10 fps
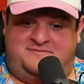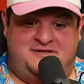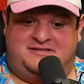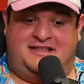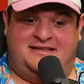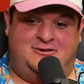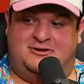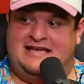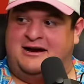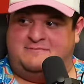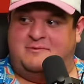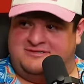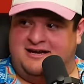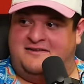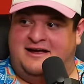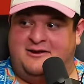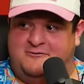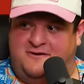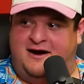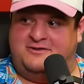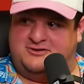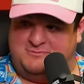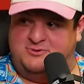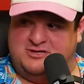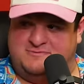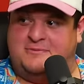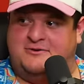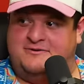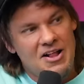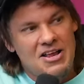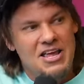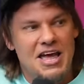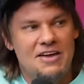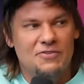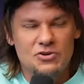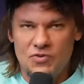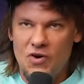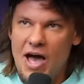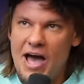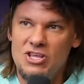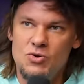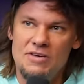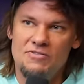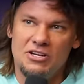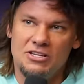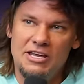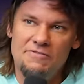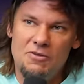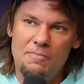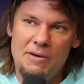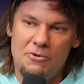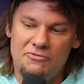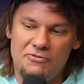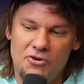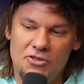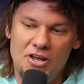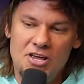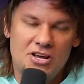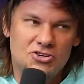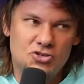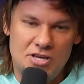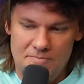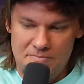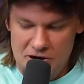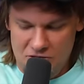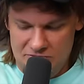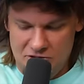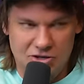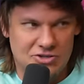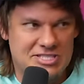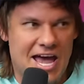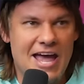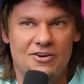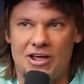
It's not like they look down at the pebbles there. They got to go find the smoothest pebble. Yeah, and first of all, how do you even lift the pebble further? Because you can barely even look down.